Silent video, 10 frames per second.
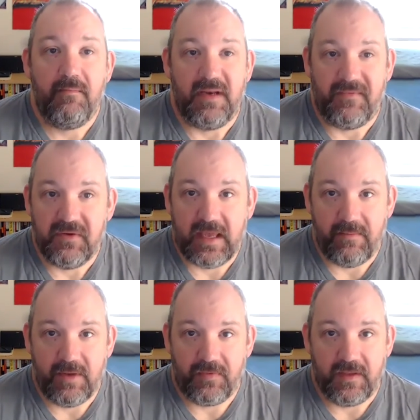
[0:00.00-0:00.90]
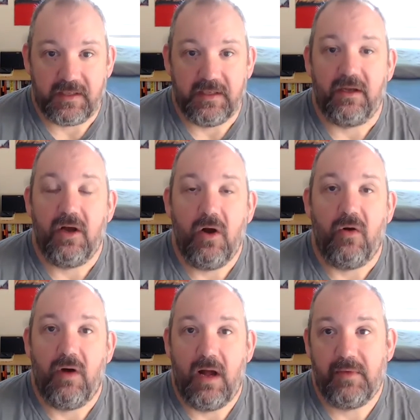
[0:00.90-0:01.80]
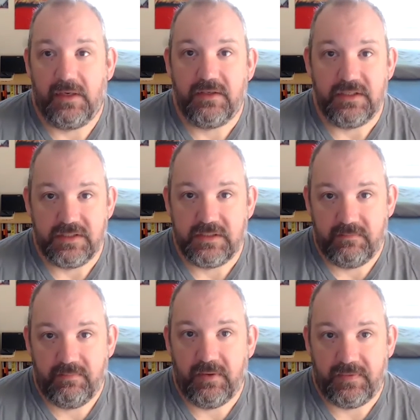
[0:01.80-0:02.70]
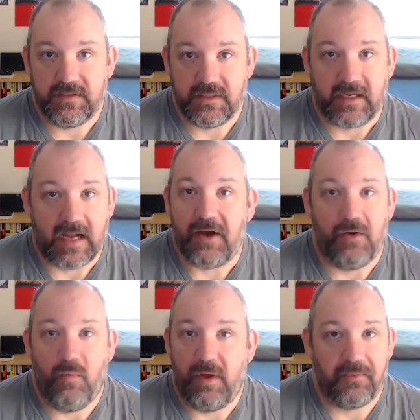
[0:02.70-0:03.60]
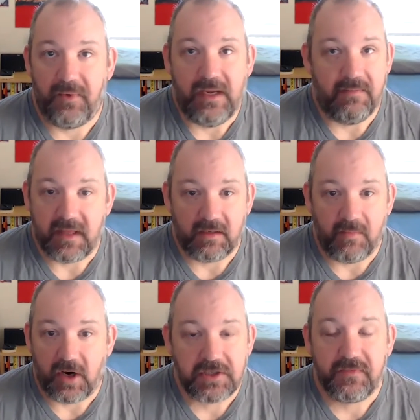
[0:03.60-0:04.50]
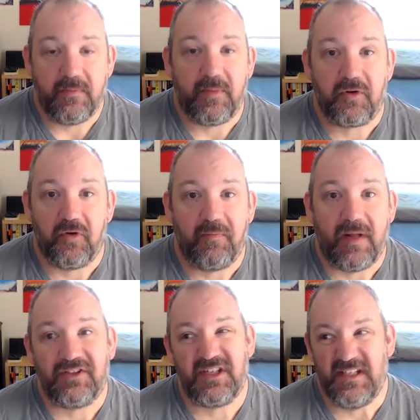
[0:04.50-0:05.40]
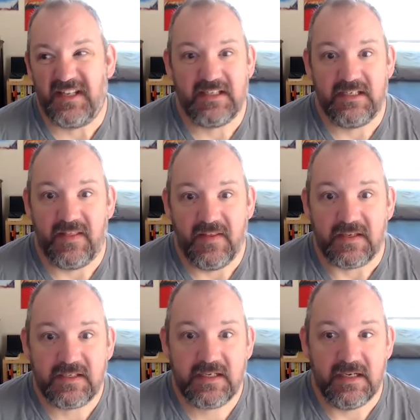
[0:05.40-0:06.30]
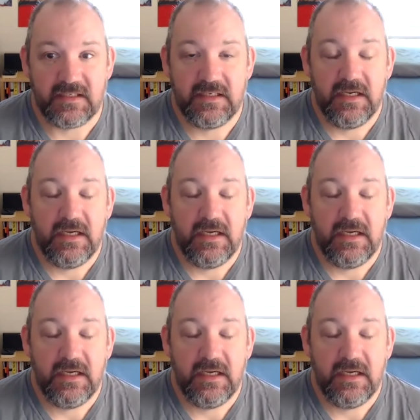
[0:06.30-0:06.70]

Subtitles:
but if you came here thinking, oh, I'm going to just put this, like, I don't want to read Middlemarch for book group, I'll just listen to this because,